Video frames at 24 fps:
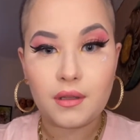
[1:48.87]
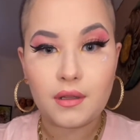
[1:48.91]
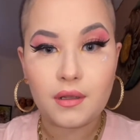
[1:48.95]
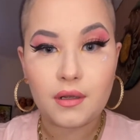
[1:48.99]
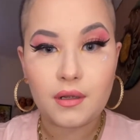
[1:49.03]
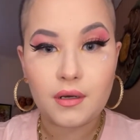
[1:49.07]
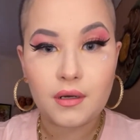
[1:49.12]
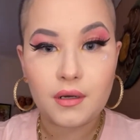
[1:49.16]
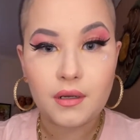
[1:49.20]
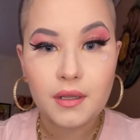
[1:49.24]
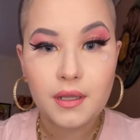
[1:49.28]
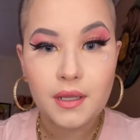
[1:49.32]

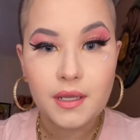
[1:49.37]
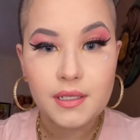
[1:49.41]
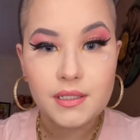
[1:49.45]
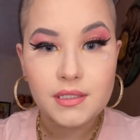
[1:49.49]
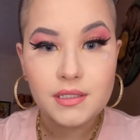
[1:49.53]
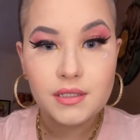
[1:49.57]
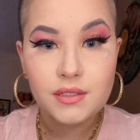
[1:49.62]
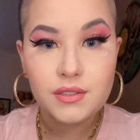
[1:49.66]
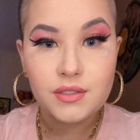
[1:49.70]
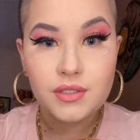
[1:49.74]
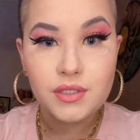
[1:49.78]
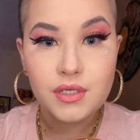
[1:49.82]
it has
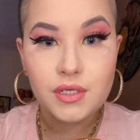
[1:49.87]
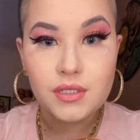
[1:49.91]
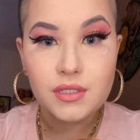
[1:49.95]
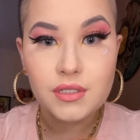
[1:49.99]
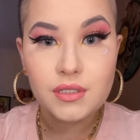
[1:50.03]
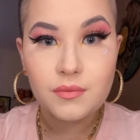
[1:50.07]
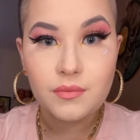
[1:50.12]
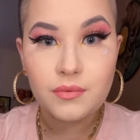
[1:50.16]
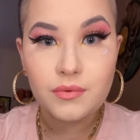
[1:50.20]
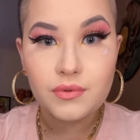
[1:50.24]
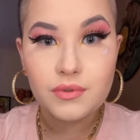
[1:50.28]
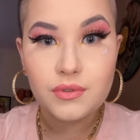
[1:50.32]

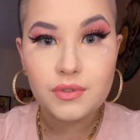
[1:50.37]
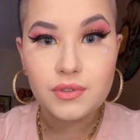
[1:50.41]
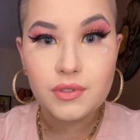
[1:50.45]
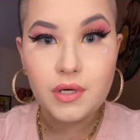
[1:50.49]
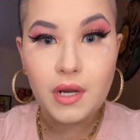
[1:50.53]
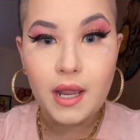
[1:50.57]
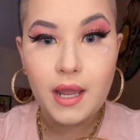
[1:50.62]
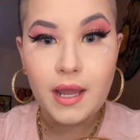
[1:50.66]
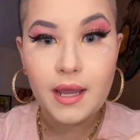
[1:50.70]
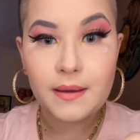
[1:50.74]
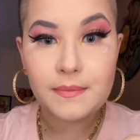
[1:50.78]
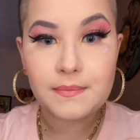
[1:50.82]
adjustable
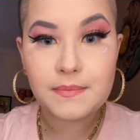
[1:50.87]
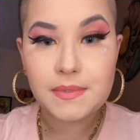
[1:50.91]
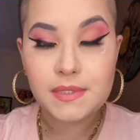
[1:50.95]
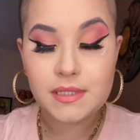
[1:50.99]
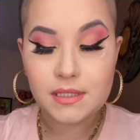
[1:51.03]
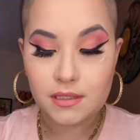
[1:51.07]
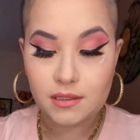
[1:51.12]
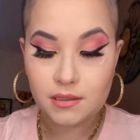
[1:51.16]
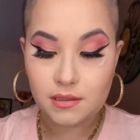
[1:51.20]
straps.